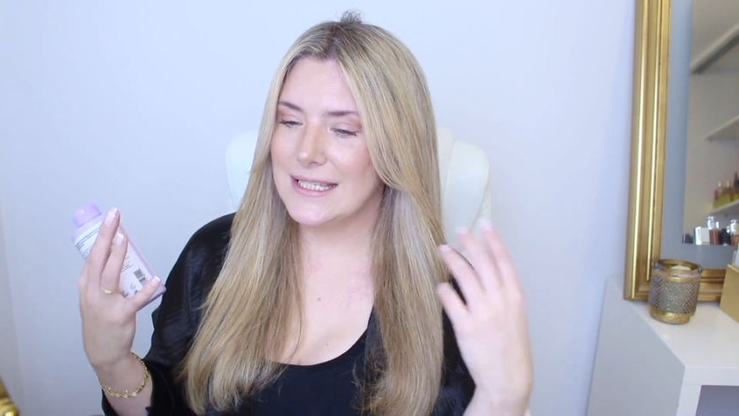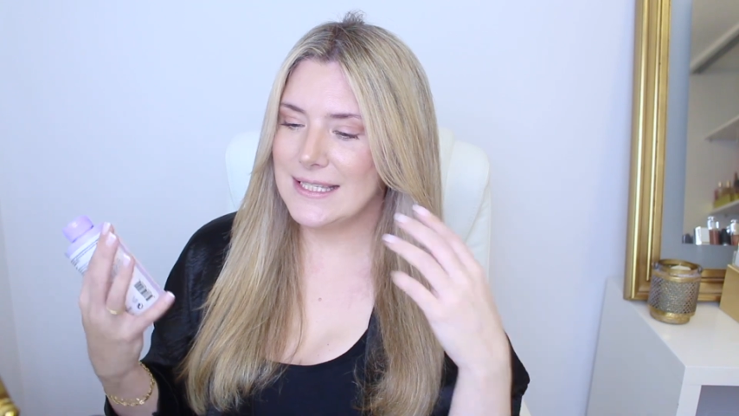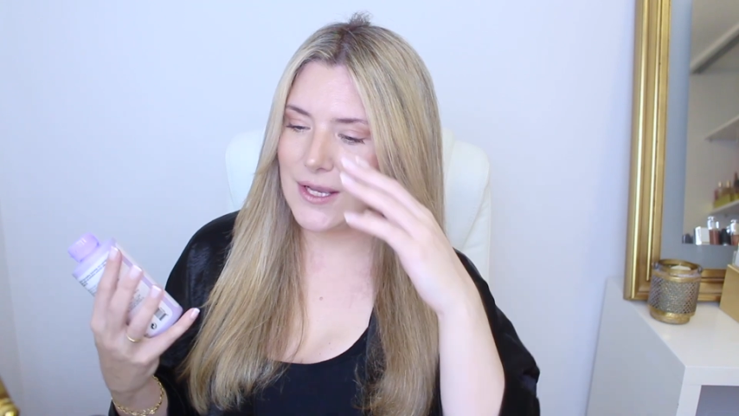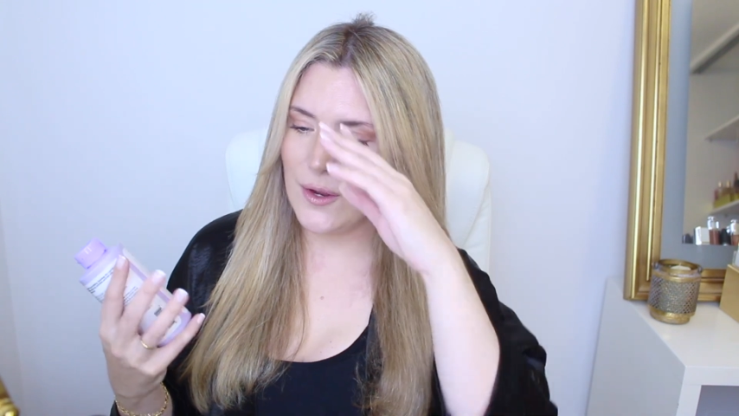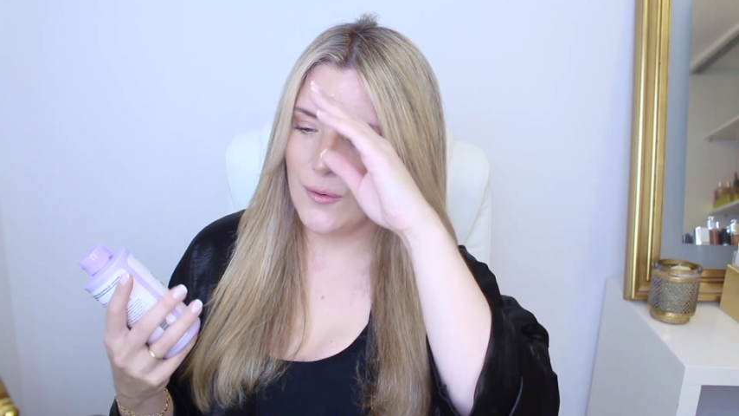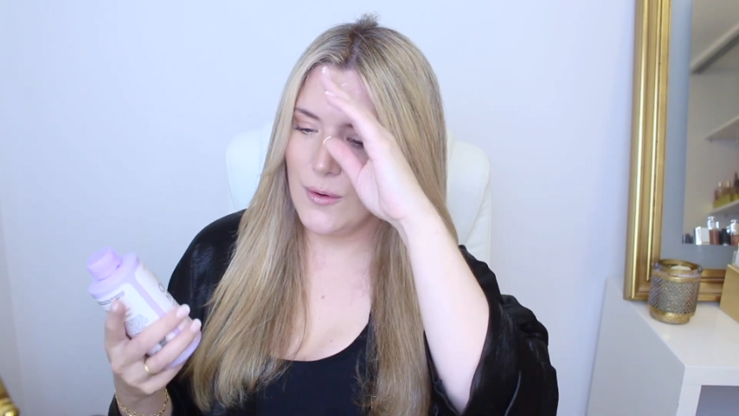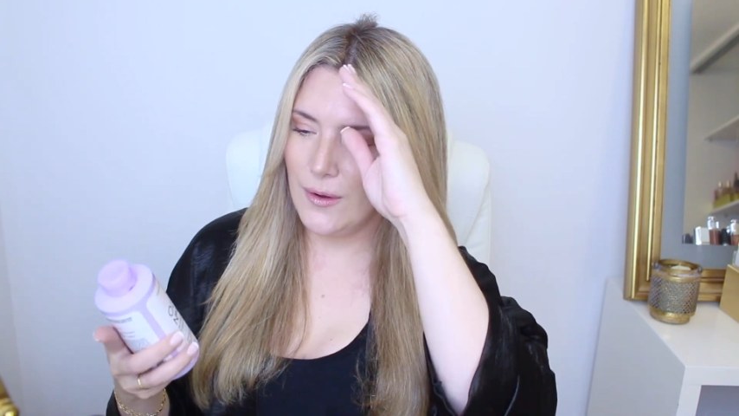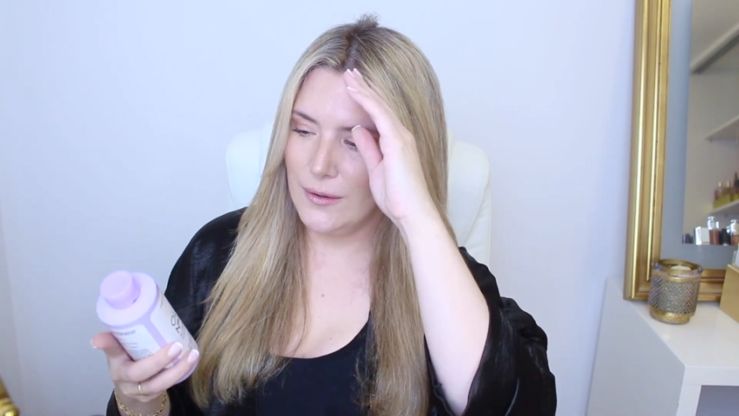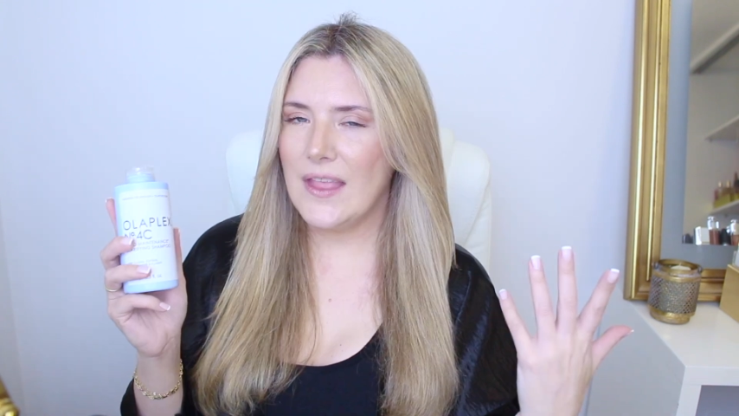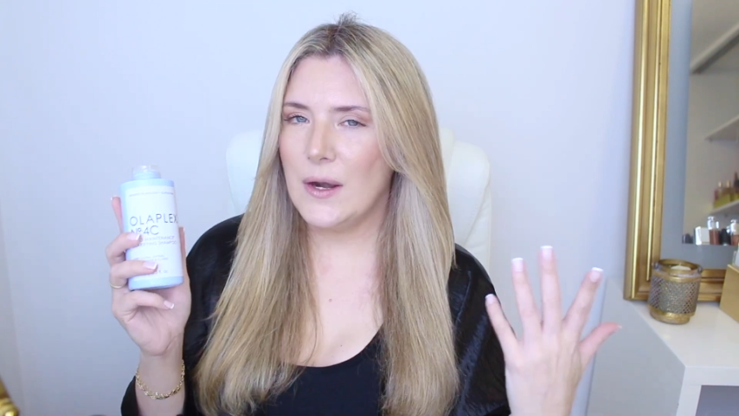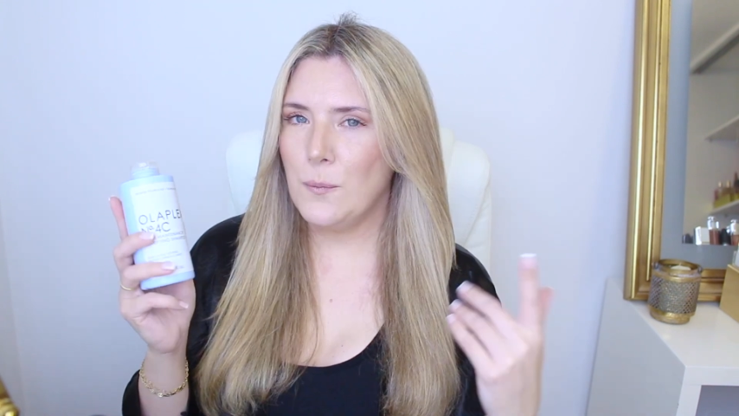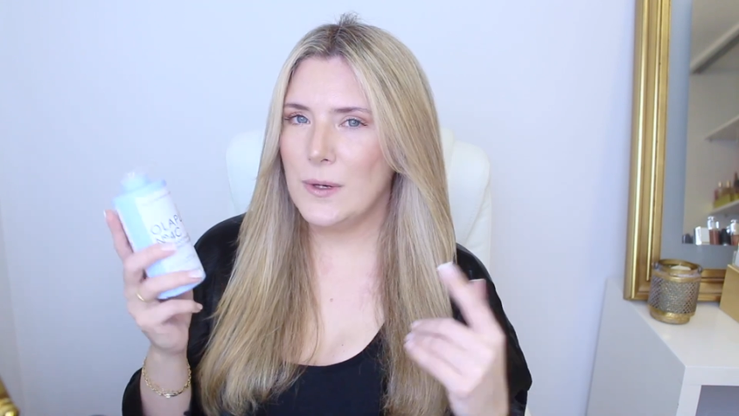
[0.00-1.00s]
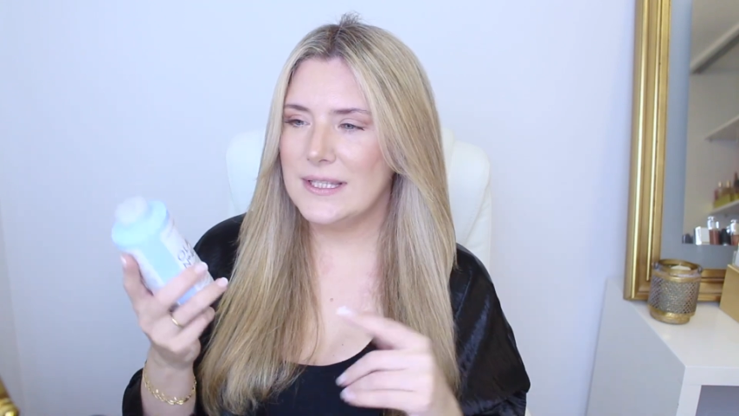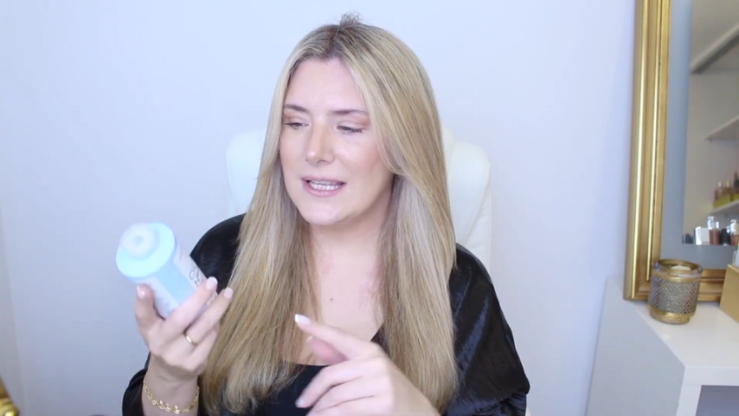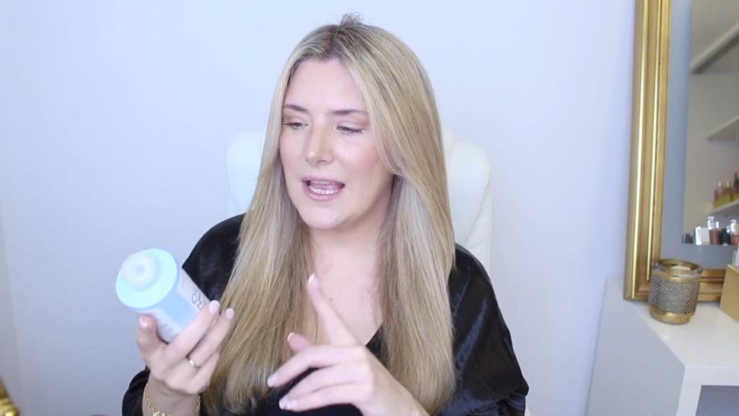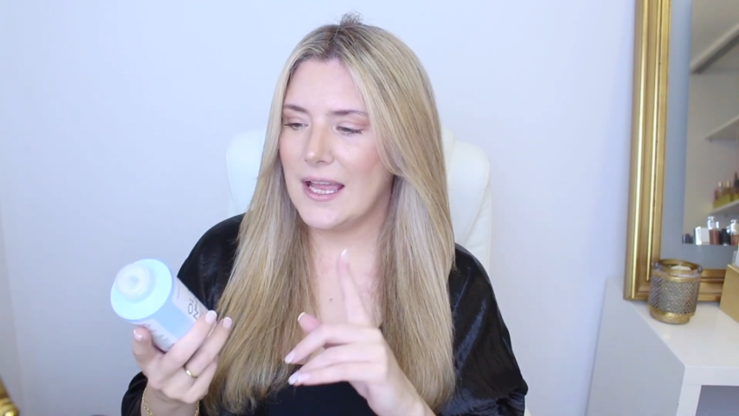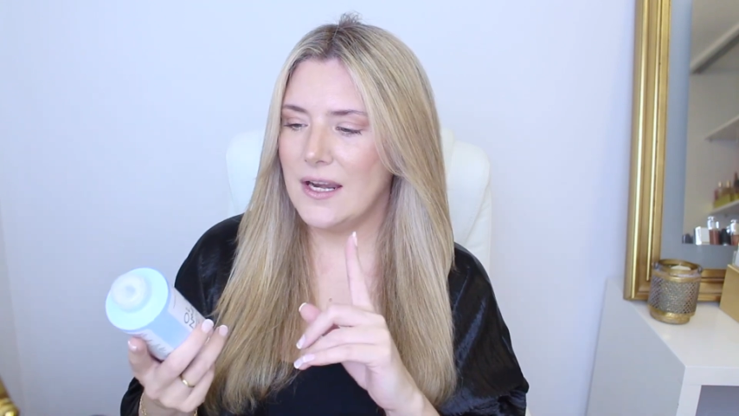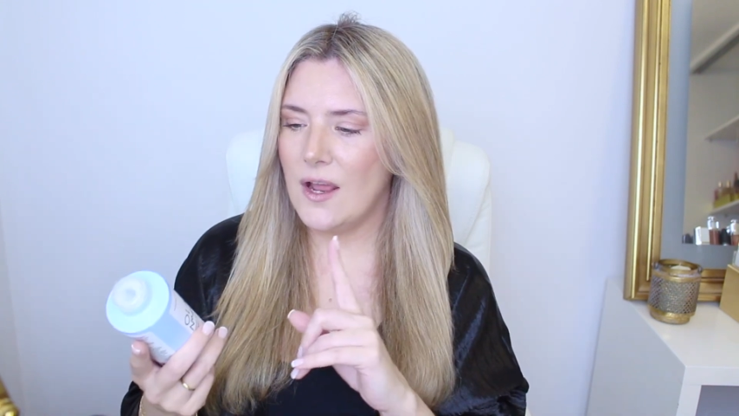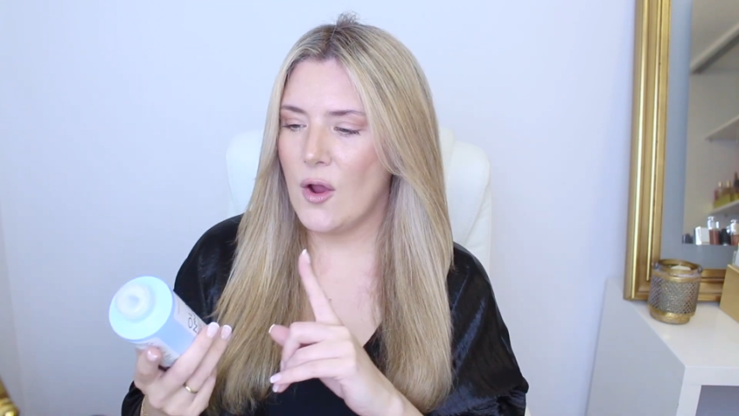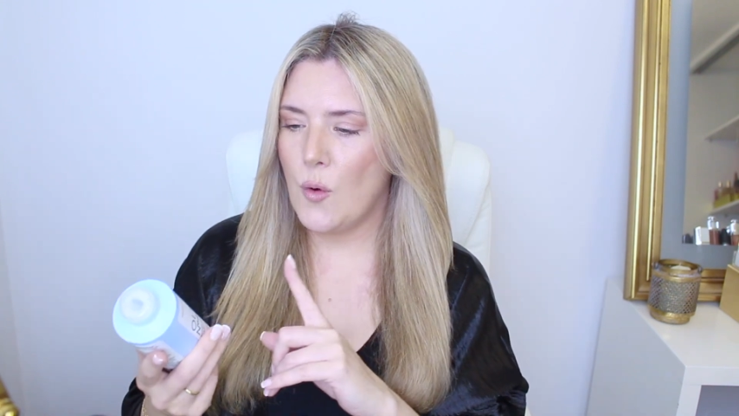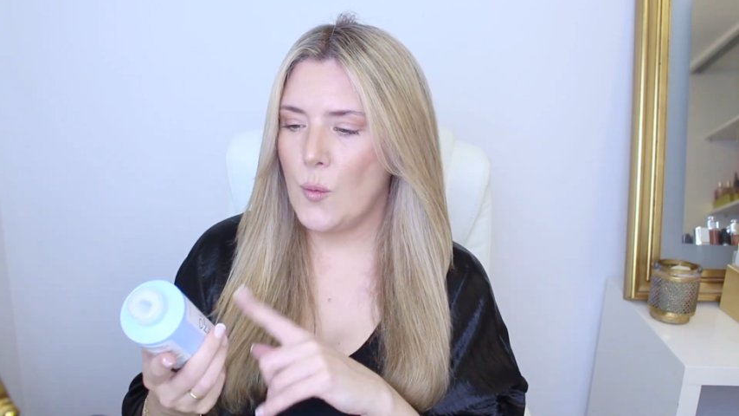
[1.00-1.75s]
So, and then once again,